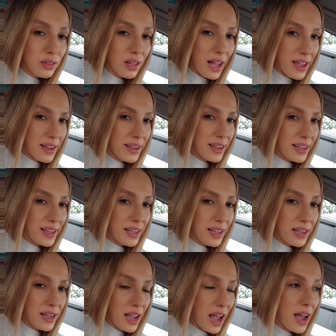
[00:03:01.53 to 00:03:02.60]
like
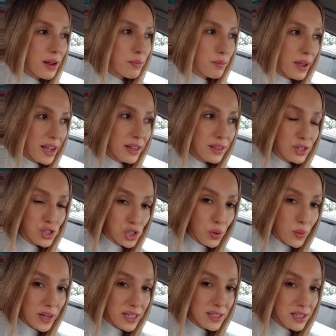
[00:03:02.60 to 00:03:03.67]
he had made the
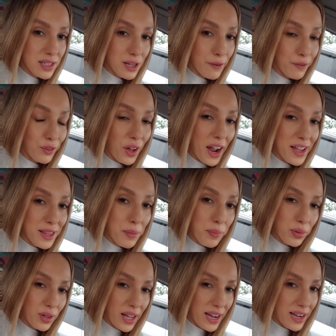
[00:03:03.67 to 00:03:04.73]
choice to fly the
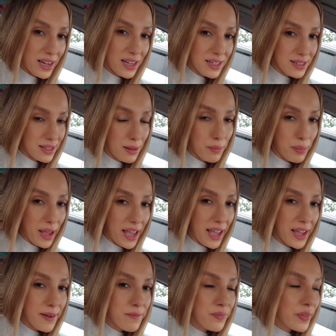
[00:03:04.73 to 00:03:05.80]
plane into the
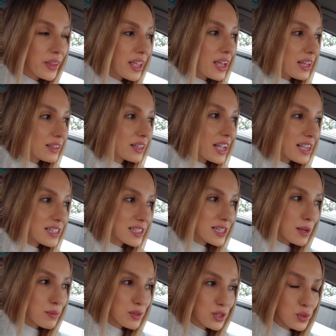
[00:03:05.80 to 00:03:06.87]
bay, like
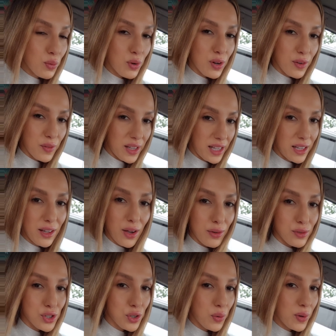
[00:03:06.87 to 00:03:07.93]
some sort of
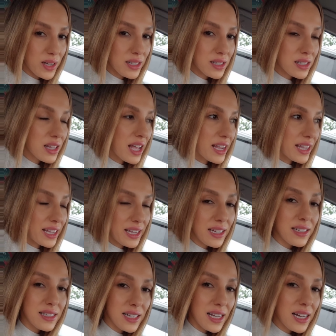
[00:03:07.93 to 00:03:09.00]
ego choice, like
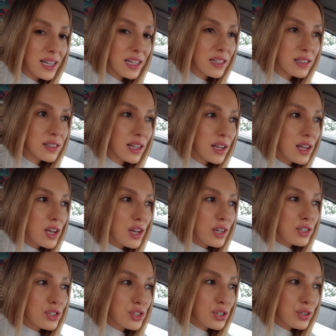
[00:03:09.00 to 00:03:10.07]
he did it
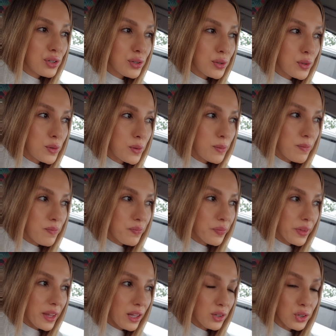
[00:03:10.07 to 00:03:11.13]
to
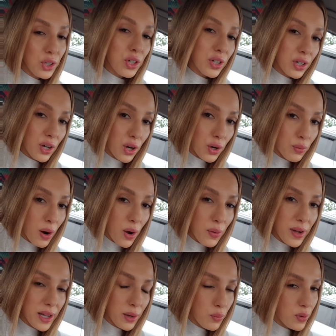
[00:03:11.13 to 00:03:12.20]
look
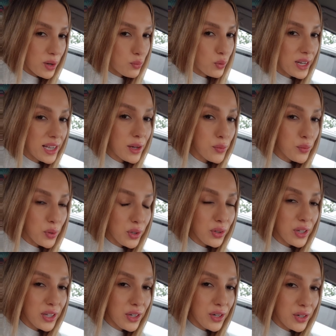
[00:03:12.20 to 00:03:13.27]
heroic when he
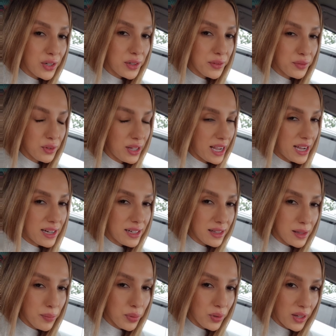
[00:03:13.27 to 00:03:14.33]
really could have landed
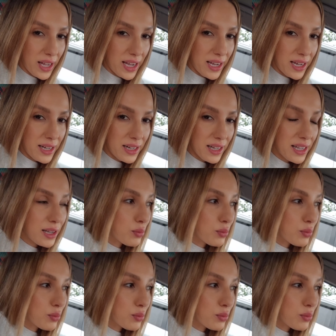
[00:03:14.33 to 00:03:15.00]
the plane.